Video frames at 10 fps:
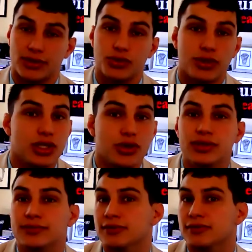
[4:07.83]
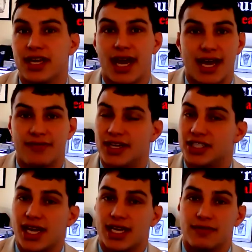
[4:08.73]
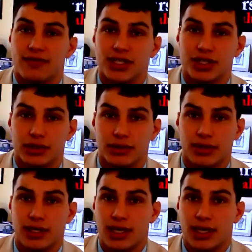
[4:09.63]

So you can use it for VA, FHA, conventional,